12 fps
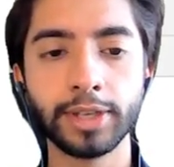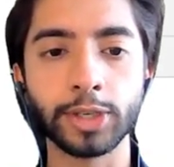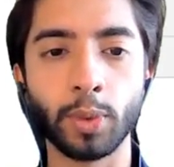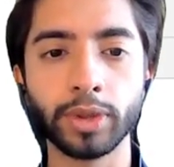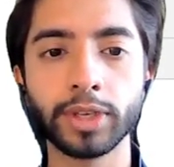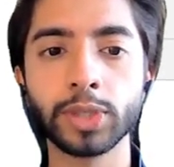
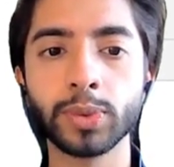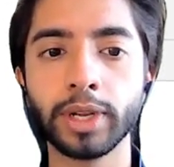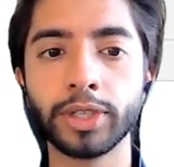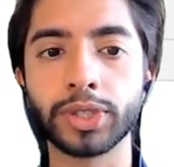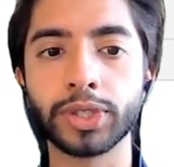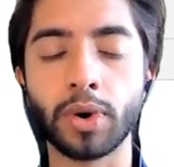So what this
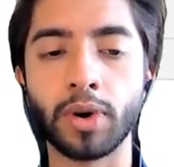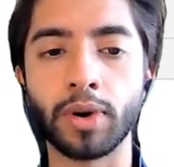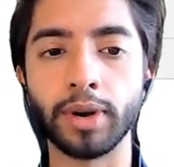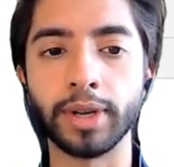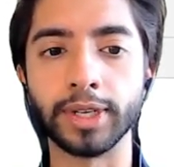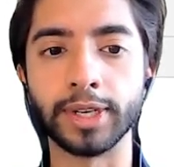will
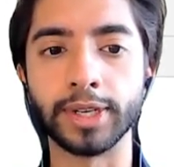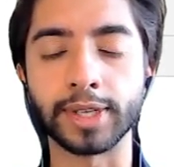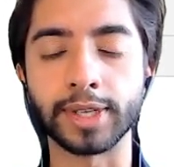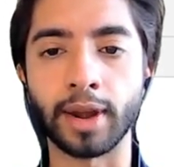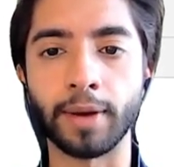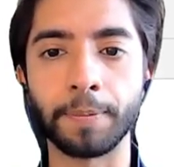ensure is
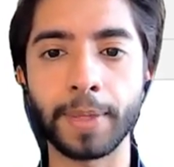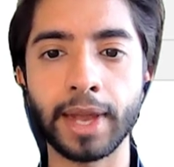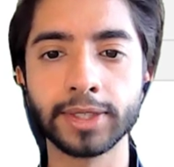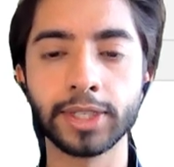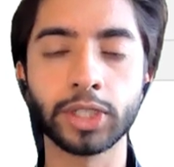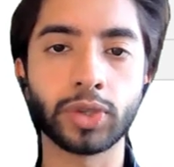that
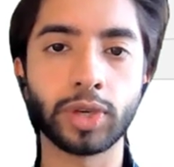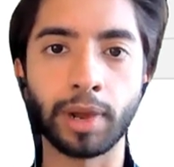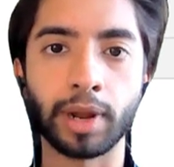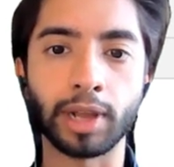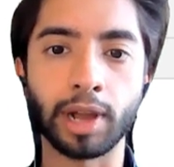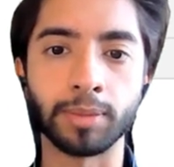as the
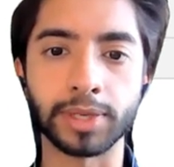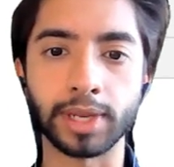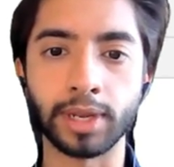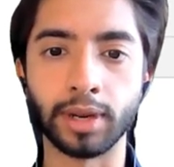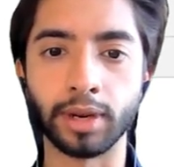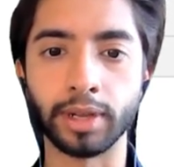streamline comes
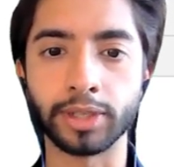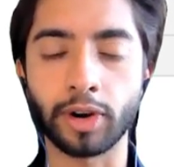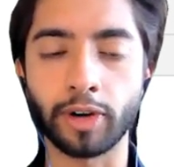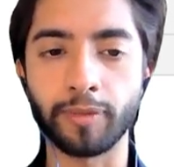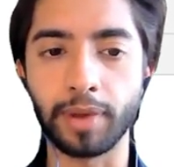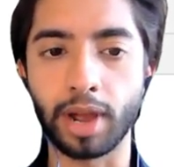in, it
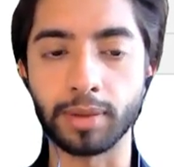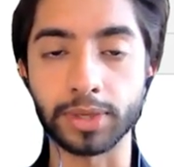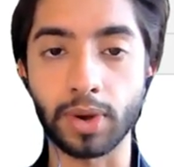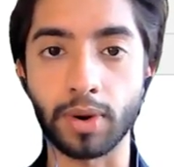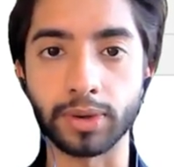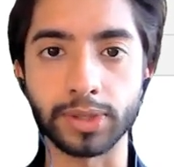sort of
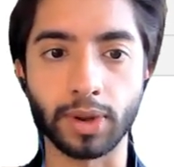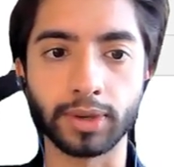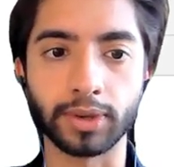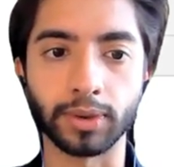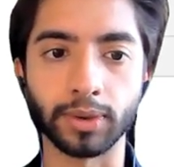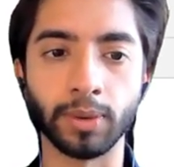becomes
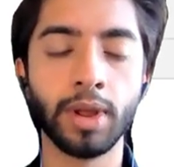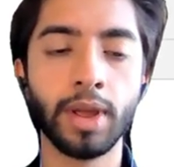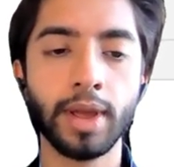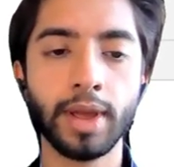horizontal